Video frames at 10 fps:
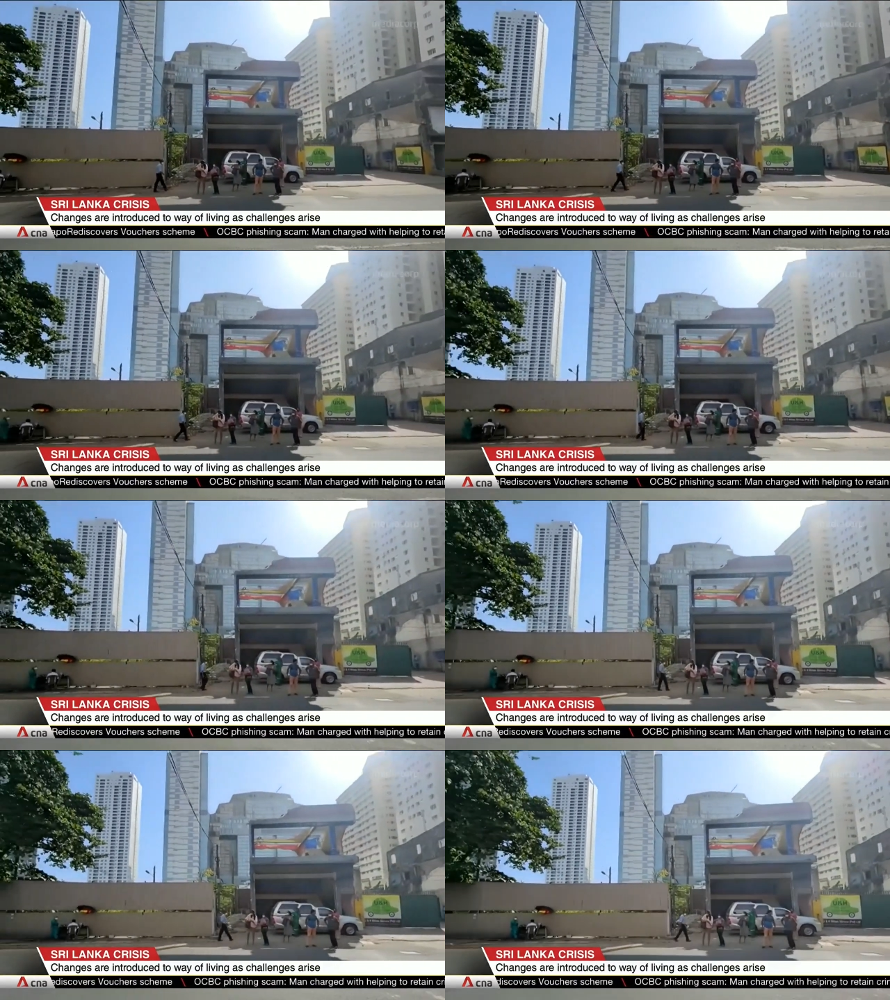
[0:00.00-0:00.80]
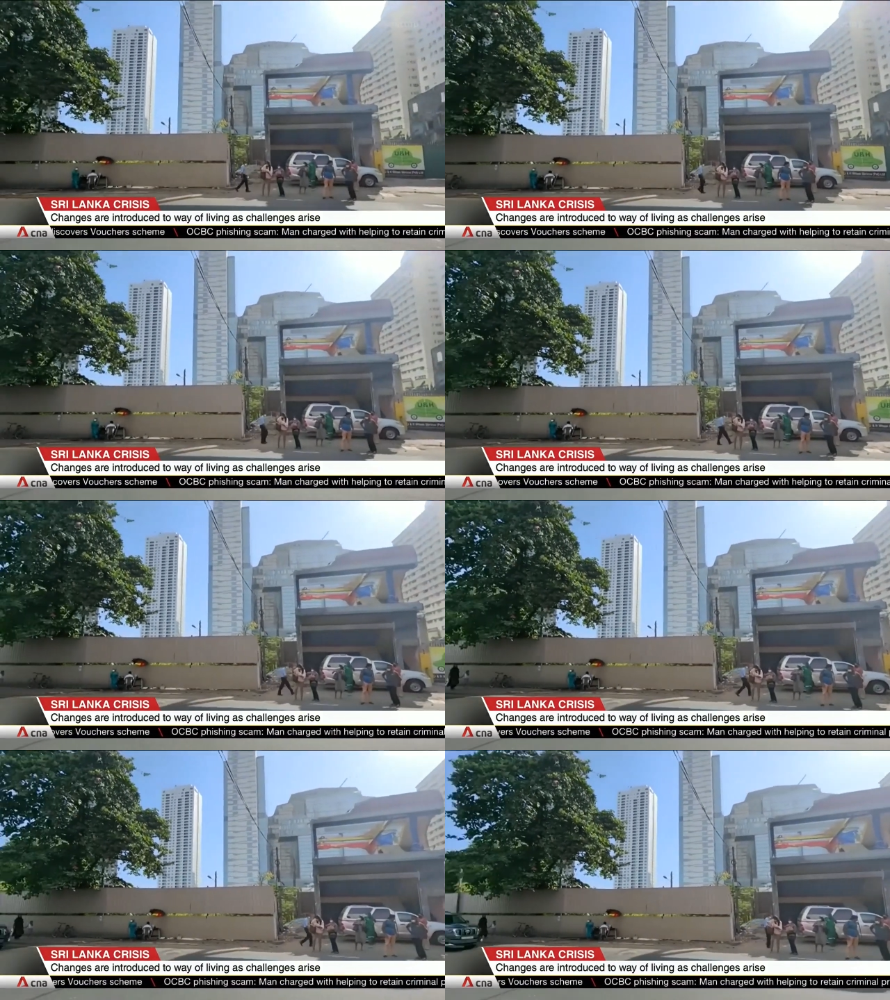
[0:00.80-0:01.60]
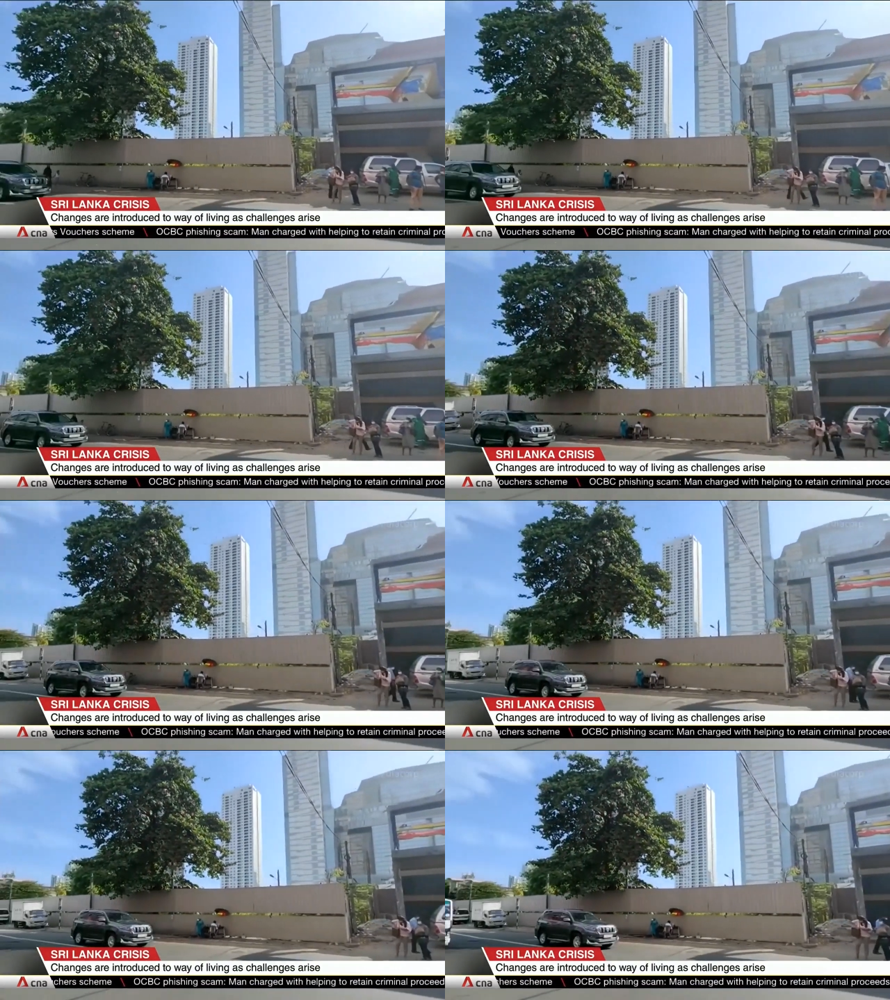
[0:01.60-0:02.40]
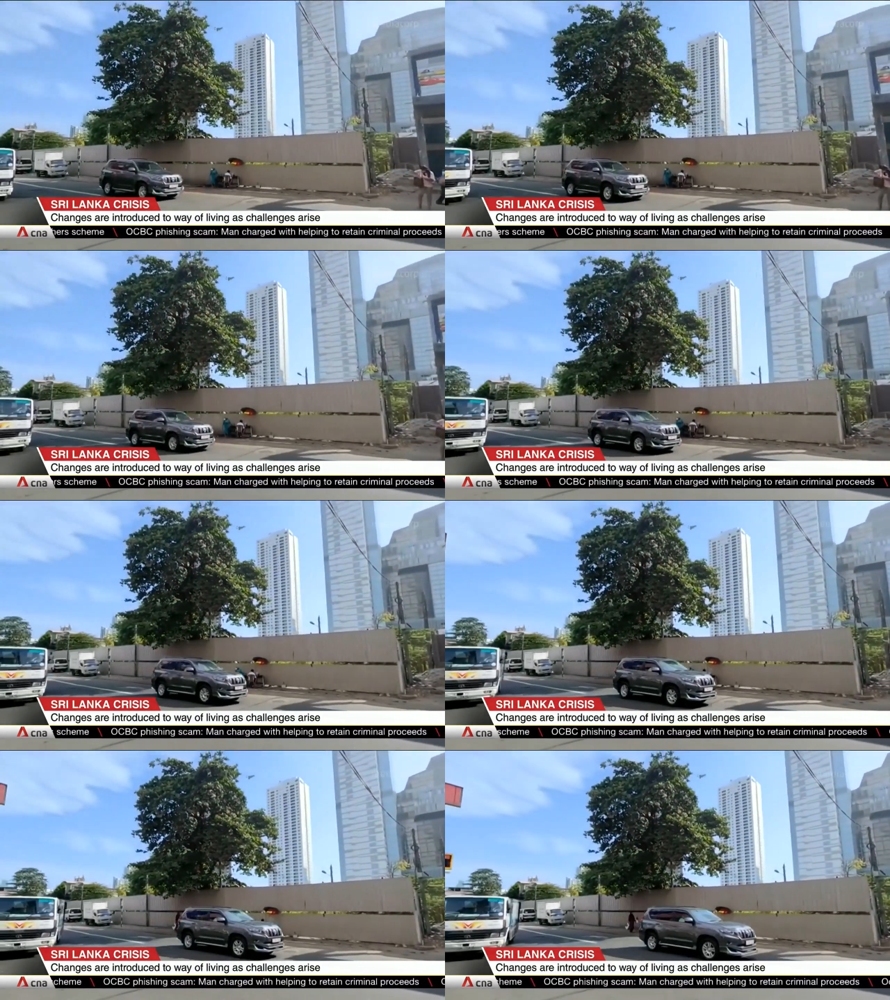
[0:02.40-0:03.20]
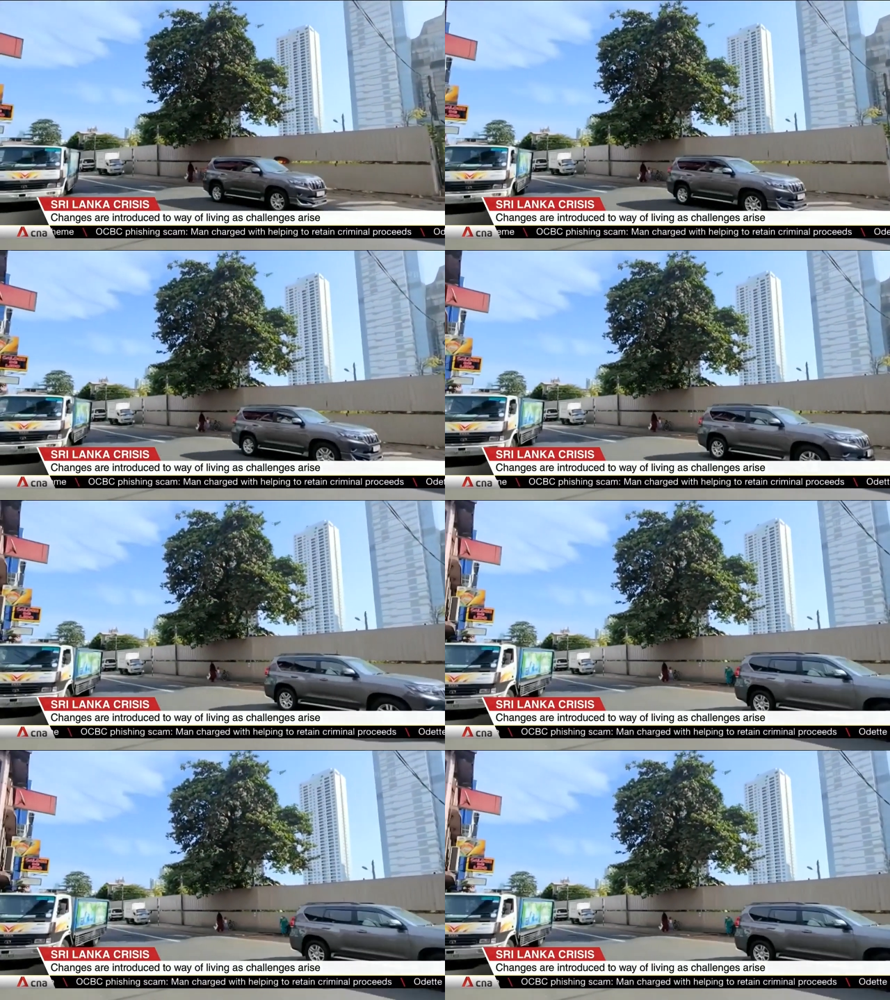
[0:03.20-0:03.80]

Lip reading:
No face is visible, so there are no lips to read.